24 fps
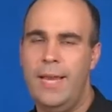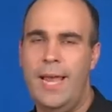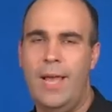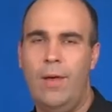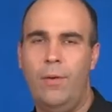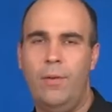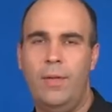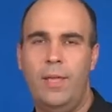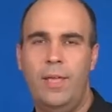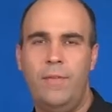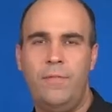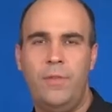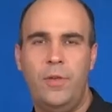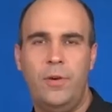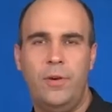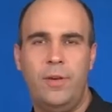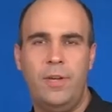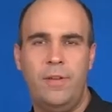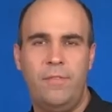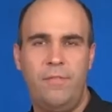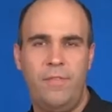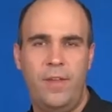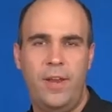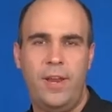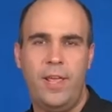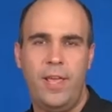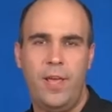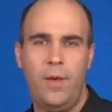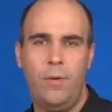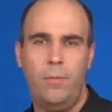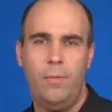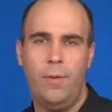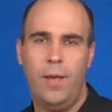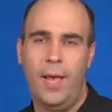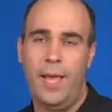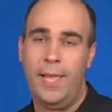Now, if you're into
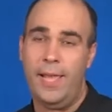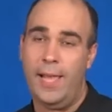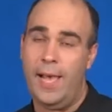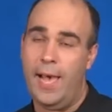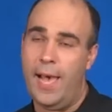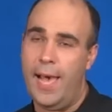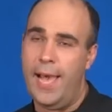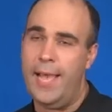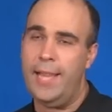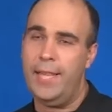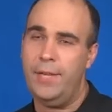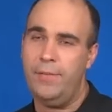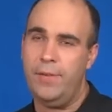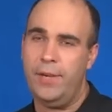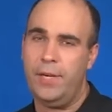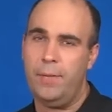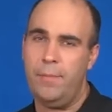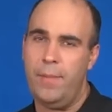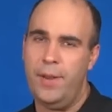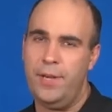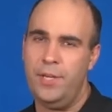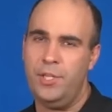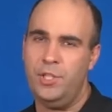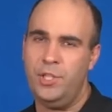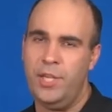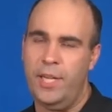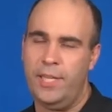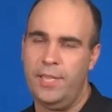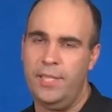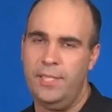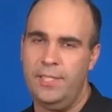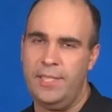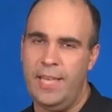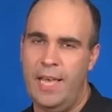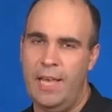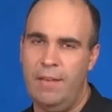video, I highly recommend you
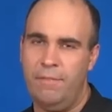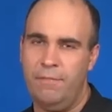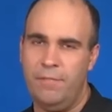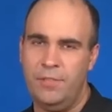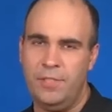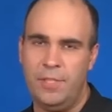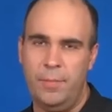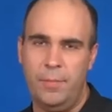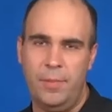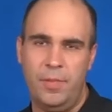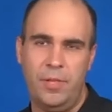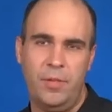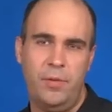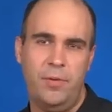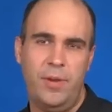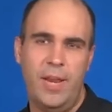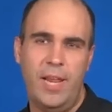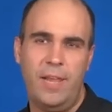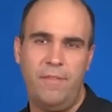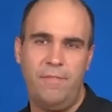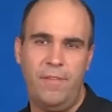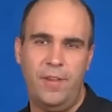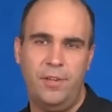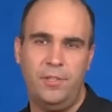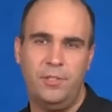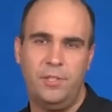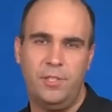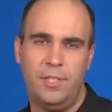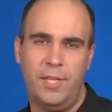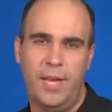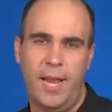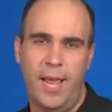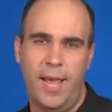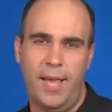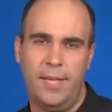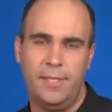check this out for some of the unique
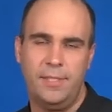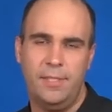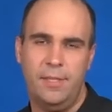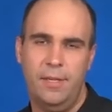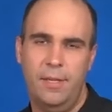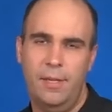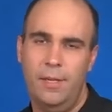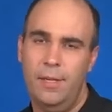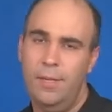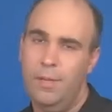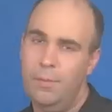features it has.